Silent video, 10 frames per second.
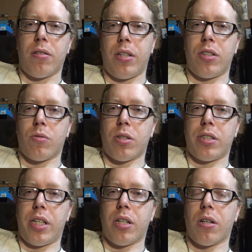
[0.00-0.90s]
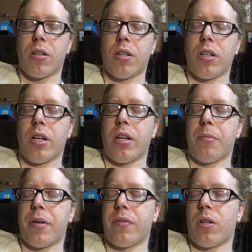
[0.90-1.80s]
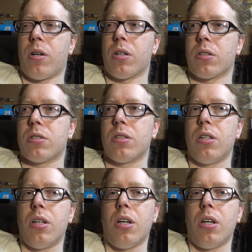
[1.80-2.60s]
these ones here, my vlogs.